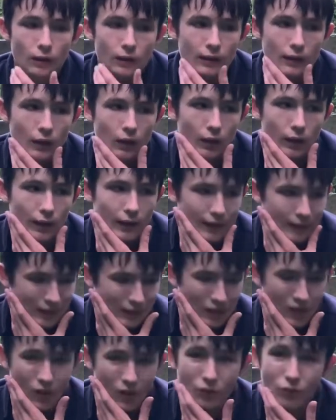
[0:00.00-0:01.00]
so as I
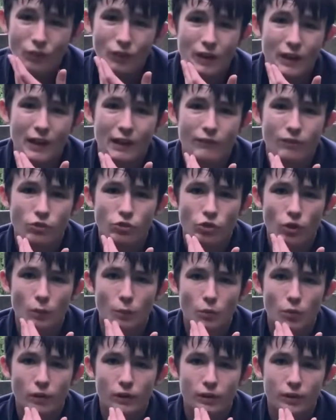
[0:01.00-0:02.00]
don't really have a job
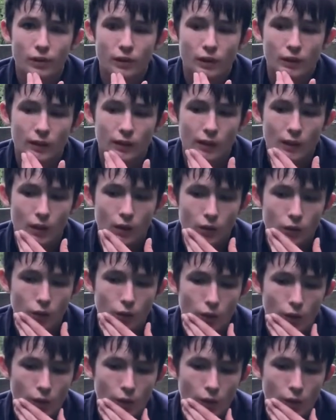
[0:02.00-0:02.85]
or anything. So